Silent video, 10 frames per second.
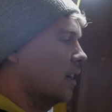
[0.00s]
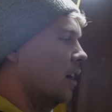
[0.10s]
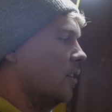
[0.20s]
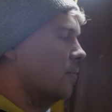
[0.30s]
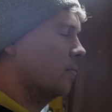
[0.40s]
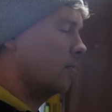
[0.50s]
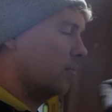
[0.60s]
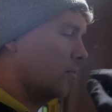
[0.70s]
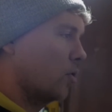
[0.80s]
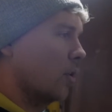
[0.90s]
can't
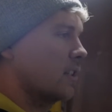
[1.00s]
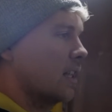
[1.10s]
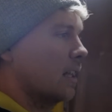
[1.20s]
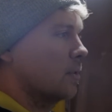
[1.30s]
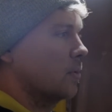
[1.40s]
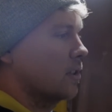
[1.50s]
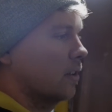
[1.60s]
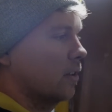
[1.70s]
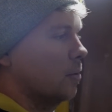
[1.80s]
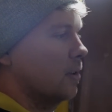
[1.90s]
trust that someone's not
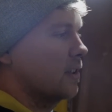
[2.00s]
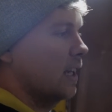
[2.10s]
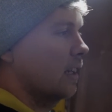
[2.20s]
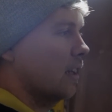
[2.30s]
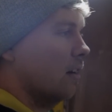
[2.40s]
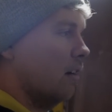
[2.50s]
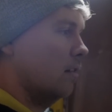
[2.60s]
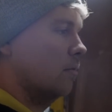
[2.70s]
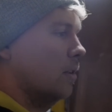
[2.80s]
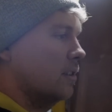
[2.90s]
going to come on site and go,
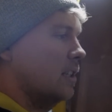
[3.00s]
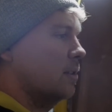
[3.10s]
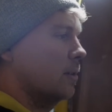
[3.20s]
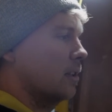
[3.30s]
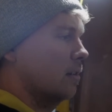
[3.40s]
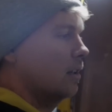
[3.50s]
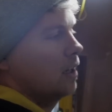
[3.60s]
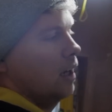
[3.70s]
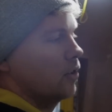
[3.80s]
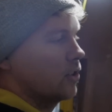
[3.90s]
oh, what's this one do?
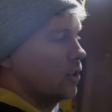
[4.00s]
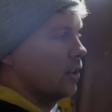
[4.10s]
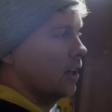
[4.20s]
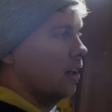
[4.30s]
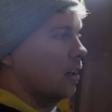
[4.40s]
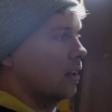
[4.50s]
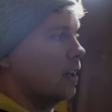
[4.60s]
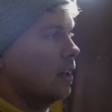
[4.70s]
And just turn it on.